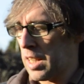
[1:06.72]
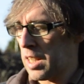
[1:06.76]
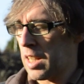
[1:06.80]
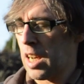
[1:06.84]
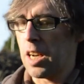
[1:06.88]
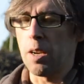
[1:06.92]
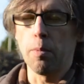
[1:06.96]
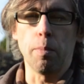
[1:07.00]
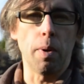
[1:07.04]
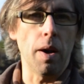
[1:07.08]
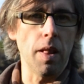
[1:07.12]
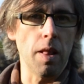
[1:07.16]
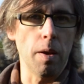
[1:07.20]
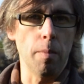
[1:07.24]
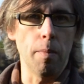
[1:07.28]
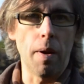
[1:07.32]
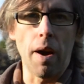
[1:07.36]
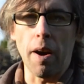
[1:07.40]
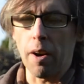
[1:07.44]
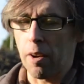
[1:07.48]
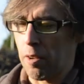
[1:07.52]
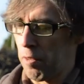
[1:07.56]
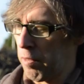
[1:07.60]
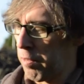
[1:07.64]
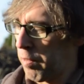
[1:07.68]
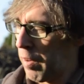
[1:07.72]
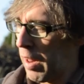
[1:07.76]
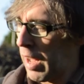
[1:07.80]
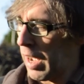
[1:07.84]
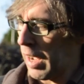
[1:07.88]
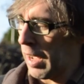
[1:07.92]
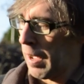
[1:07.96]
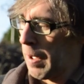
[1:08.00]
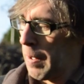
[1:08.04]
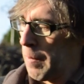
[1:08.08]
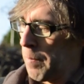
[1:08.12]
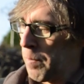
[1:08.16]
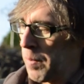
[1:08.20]
standing by the American flag.
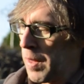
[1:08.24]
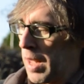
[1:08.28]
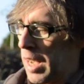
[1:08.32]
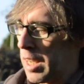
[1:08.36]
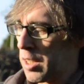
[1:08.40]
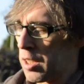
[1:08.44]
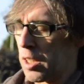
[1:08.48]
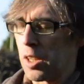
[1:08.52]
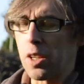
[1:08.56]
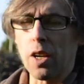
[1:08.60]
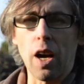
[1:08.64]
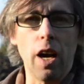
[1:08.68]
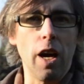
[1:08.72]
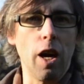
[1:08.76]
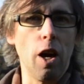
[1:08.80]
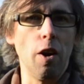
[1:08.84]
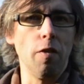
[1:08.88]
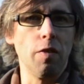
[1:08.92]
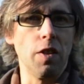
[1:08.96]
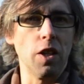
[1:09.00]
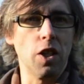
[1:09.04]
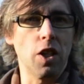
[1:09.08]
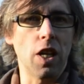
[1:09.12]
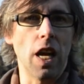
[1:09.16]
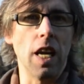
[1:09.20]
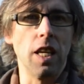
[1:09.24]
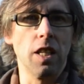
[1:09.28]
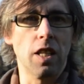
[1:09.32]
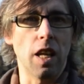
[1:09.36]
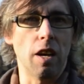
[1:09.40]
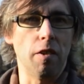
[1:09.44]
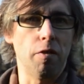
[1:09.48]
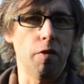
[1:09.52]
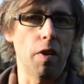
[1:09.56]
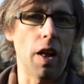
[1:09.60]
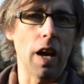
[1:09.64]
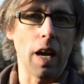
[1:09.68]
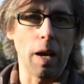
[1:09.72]
I still can't get over they changed
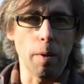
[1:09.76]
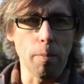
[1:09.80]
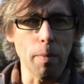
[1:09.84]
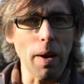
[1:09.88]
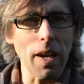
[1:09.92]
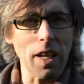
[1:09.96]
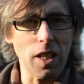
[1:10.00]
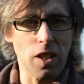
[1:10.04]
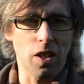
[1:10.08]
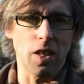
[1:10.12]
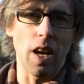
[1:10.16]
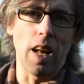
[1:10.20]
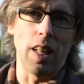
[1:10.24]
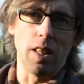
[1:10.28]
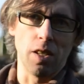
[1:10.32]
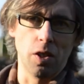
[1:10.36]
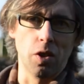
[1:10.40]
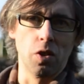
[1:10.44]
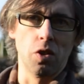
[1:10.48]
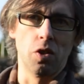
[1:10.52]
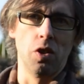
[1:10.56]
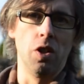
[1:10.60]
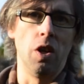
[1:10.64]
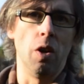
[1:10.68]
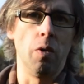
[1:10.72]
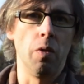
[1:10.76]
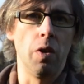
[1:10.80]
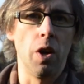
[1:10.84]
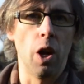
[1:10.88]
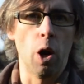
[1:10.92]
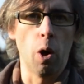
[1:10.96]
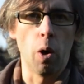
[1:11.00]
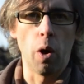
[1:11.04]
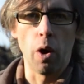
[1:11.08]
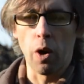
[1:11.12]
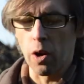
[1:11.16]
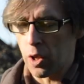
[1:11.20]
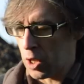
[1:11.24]
that flag. It makes sense because, you know, they're
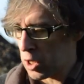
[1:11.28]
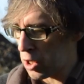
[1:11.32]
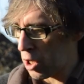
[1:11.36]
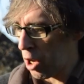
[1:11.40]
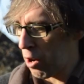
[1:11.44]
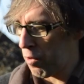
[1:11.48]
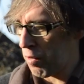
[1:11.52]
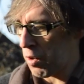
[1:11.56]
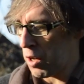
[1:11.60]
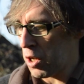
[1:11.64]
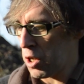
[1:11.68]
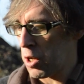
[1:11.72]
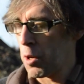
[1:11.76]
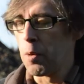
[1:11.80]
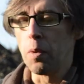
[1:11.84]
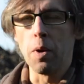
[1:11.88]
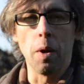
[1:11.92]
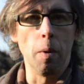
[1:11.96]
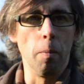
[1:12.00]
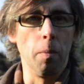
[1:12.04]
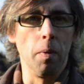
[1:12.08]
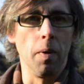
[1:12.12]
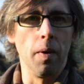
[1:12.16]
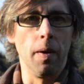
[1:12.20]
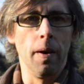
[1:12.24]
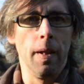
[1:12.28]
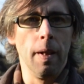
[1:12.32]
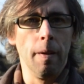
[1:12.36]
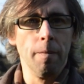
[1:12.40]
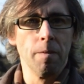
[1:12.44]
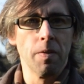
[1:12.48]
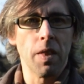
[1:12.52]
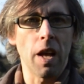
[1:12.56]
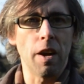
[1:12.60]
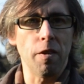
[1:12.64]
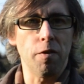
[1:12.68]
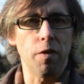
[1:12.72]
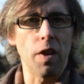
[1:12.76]
no longer the Soviet Union, but
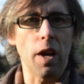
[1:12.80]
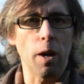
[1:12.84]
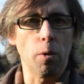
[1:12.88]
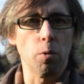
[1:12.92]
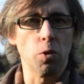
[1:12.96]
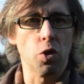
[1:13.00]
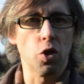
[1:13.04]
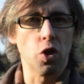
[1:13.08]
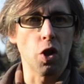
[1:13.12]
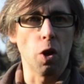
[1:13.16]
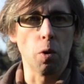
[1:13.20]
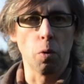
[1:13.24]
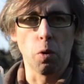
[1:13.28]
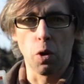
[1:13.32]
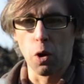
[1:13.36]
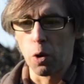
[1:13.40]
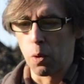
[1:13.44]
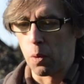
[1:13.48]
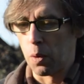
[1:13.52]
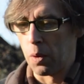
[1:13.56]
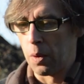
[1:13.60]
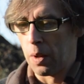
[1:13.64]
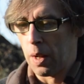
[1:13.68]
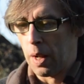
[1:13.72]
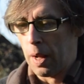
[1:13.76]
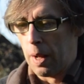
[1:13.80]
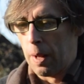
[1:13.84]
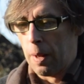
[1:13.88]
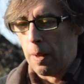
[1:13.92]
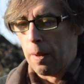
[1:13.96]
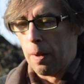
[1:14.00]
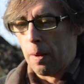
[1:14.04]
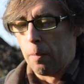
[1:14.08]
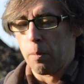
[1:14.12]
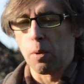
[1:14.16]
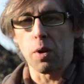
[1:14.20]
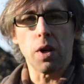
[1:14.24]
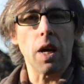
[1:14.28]
that flag was so cool.
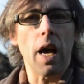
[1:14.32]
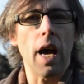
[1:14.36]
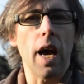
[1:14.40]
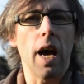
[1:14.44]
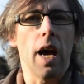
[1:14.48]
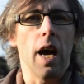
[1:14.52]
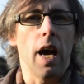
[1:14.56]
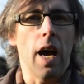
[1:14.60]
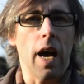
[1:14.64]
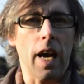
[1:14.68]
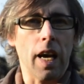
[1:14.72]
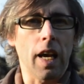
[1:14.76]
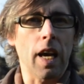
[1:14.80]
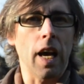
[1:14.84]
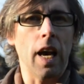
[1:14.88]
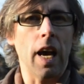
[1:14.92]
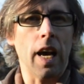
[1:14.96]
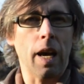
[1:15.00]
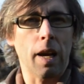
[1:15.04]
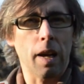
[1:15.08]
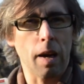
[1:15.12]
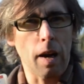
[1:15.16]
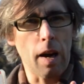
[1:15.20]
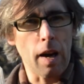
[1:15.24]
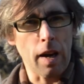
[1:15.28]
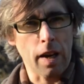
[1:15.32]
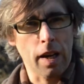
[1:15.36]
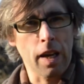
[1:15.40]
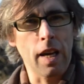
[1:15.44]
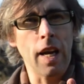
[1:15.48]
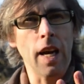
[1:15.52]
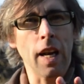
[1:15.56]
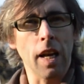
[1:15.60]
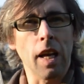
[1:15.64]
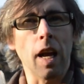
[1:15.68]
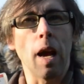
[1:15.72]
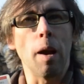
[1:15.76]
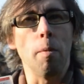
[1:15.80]
But yeah, a
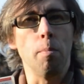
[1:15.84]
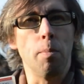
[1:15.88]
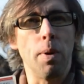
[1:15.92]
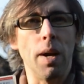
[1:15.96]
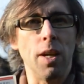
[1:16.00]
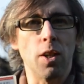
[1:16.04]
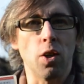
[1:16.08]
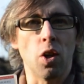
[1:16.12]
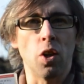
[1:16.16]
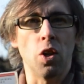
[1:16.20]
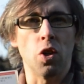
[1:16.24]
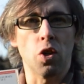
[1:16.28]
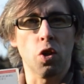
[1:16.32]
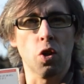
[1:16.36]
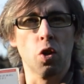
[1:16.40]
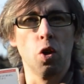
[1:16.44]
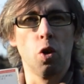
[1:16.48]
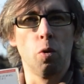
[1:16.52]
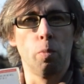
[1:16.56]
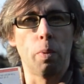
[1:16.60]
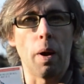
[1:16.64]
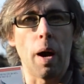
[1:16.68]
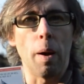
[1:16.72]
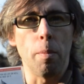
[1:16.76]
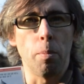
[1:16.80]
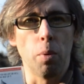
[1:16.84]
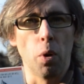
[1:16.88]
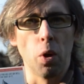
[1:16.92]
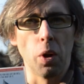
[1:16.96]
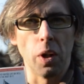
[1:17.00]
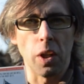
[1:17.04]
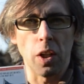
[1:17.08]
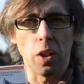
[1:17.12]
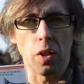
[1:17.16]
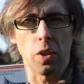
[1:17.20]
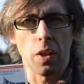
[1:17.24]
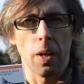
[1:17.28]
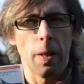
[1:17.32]
kid getting picked on at school by
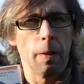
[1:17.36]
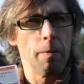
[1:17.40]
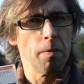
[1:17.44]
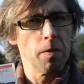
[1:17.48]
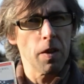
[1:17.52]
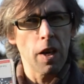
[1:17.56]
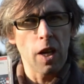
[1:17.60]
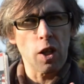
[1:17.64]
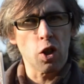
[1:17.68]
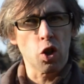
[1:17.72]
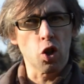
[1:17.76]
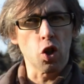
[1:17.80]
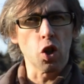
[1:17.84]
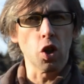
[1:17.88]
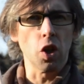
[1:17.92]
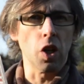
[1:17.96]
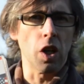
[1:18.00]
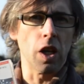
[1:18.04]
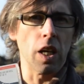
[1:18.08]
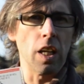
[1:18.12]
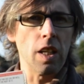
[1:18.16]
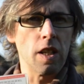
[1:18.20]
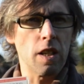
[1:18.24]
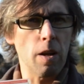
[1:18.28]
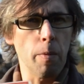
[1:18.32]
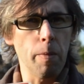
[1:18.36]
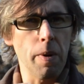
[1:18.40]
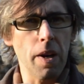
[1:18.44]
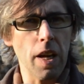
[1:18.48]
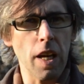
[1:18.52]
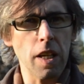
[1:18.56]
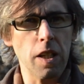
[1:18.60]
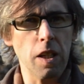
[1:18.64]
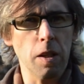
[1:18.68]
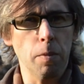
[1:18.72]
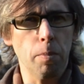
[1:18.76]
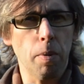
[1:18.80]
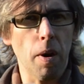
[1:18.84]
bullies is suddenly
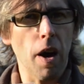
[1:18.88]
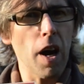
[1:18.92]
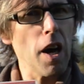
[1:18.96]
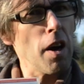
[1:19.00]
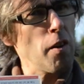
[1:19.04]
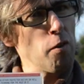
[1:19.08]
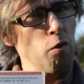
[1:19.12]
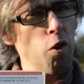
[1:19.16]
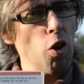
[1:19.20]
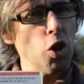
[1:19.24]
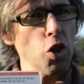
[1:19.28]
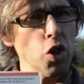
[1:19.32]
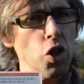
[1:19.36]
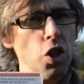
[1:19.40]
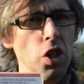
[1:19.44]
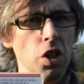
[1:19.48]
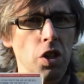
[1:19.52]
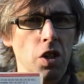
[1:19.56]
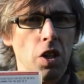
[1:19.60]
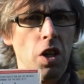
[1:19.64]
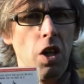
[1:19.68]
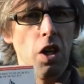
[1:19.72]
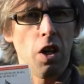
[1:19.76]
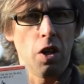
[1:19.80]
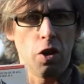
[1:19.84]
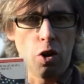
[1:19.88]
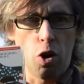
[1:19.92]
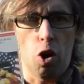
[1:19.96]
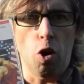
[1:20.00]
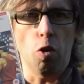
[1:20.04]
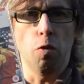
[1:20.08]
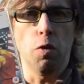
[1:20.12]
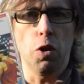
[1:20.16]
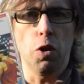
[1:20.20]
intimidated by a Russian. No